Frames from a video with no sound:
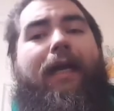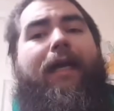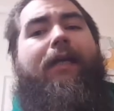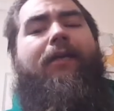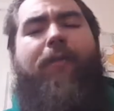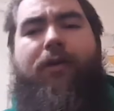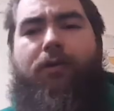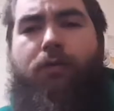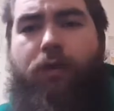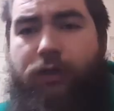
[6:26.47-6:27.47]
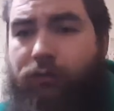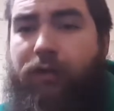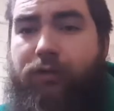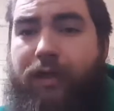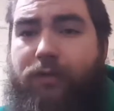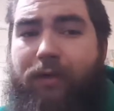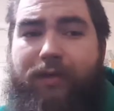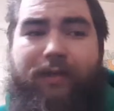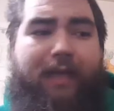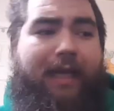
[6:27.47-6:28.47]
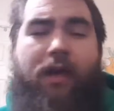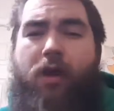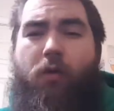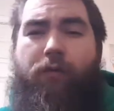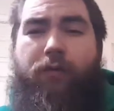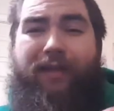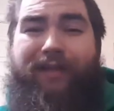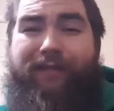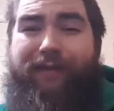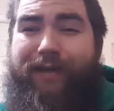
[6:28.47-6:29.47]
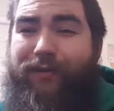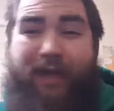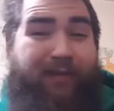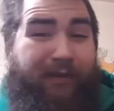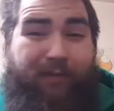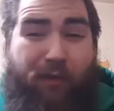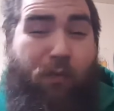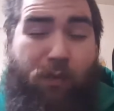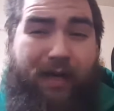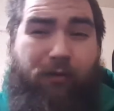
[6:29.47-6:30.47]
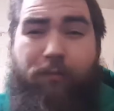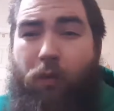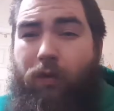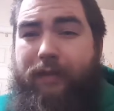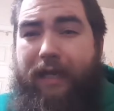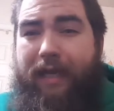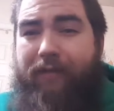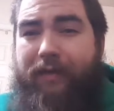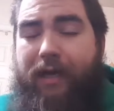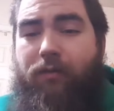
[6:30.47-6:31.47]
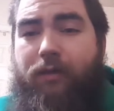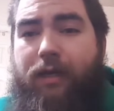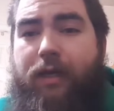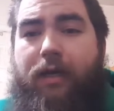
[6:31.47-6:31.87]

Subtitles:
And let me know what tricks you guys want to see, or if you want to see videos on some of the weird boards I have now,